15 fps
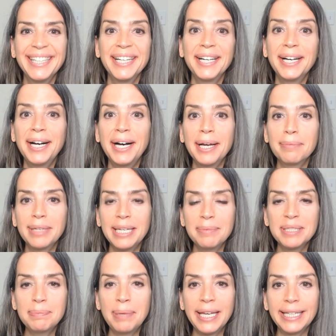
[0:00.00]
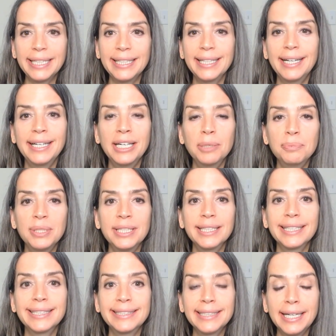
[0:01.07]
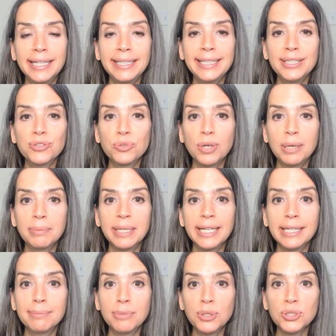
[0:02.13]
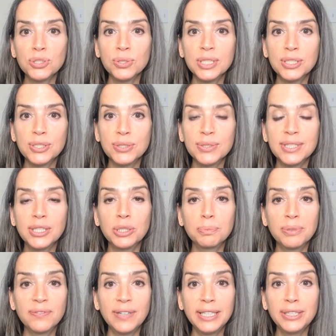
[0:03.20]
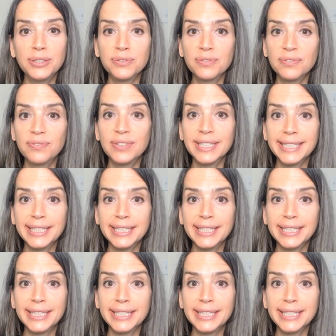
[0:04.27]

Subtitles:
Hi, my name is Penny. I help you heal anxiety, trauma, and emotional issues that are preventing you from feeling